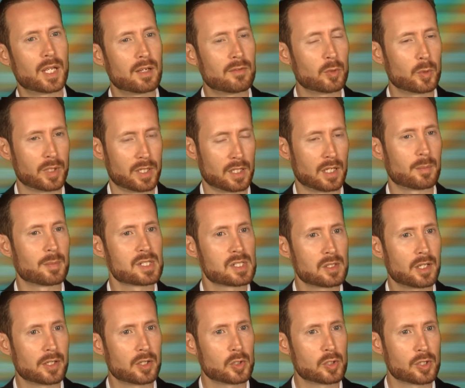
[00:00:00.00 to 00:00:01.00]
behavioral
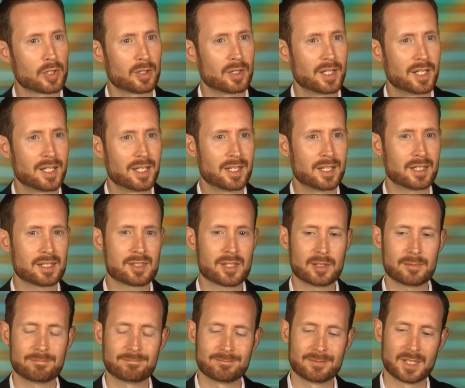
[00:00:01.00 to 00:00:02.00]
economics literature is
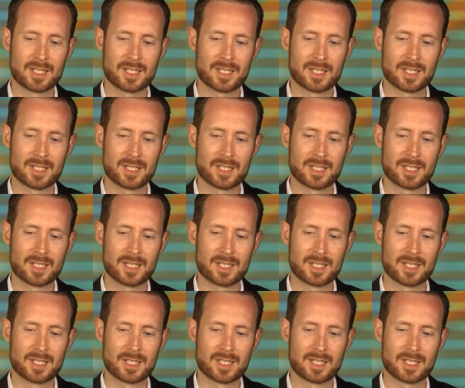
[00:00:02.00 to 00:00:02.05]
that